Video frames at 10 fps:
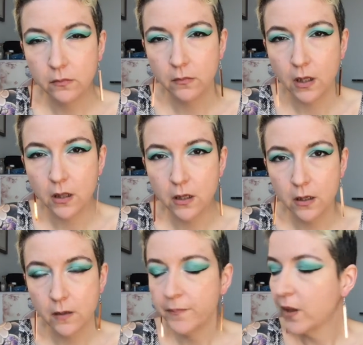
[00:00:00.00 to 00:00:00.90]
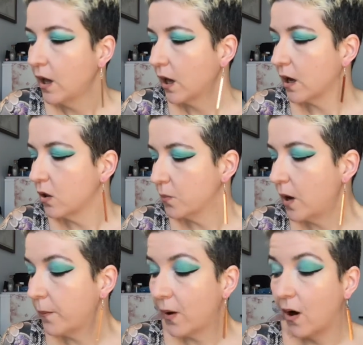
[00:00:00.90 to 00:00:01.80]
I think,
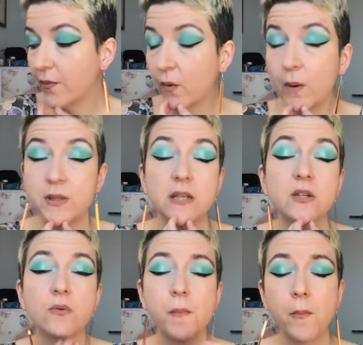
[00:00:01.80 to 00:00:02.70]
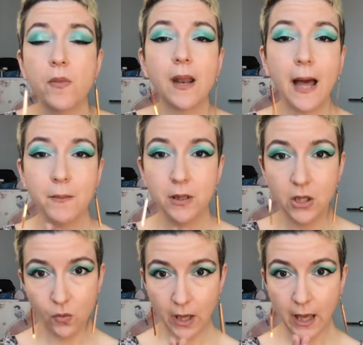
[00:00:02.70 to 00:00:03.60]
Colourpop on their website. So remember that I'm in
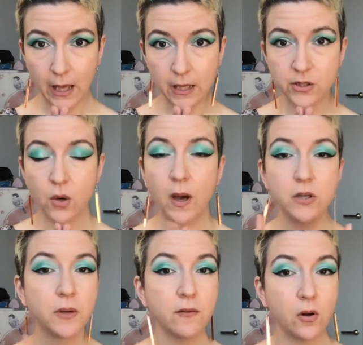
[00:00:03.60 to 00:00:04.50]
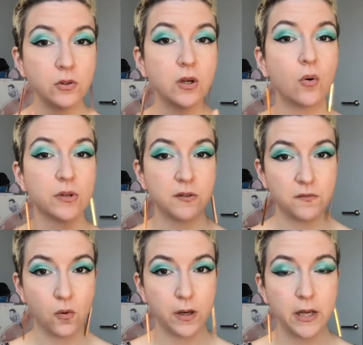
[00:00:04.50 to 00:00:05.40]
the UK, so I don't have Ulta or
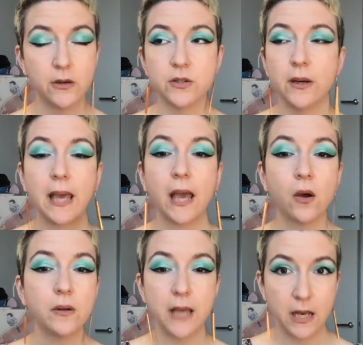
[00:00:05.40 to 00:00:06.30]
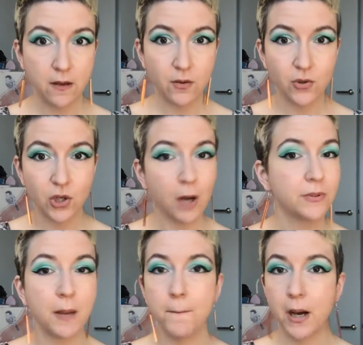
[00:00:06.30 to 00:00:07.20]
Sephora here, so I can't go into any of those shops
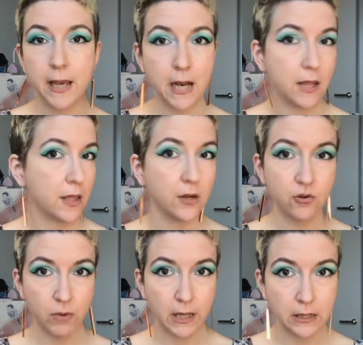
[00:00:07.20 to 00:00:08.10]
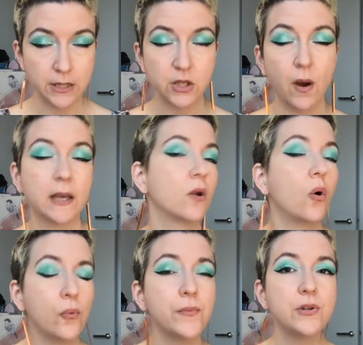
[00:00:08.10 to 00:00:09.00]
and buy anything directly. So I can
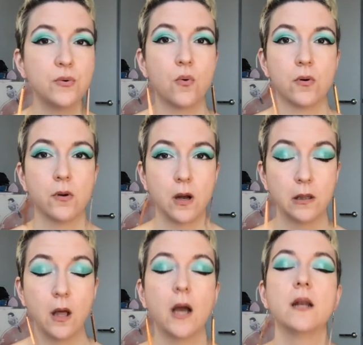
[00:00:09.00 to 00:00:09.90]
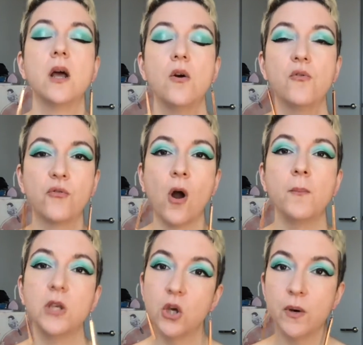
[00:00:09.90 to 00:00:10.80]
only do ordering online
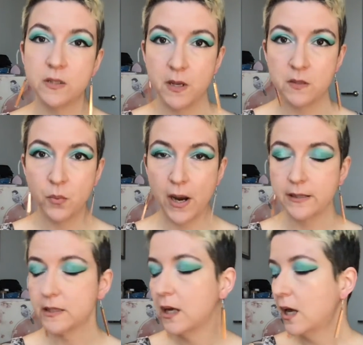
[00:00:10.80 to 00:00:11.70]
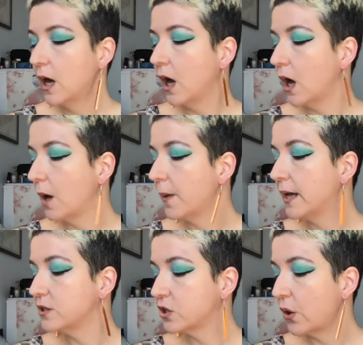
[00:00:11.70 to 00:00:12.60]
from US-based brands.
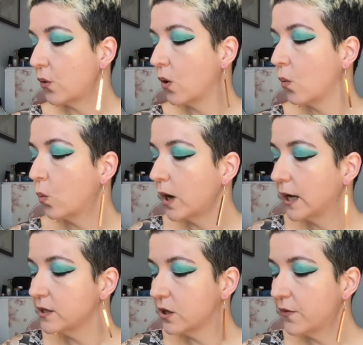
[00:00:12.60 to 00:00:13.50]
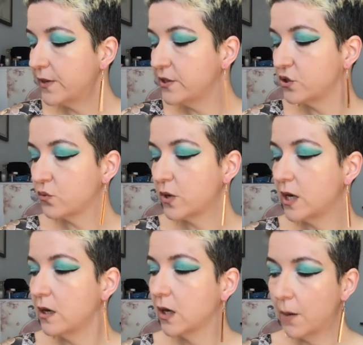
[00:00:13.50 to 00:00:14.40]
And so when I saw these
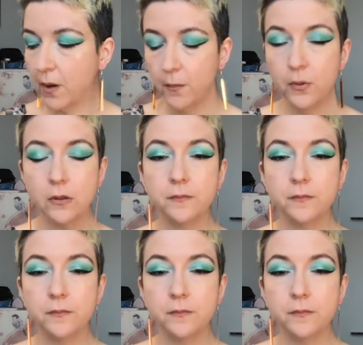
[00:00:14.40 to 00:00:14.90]
three come up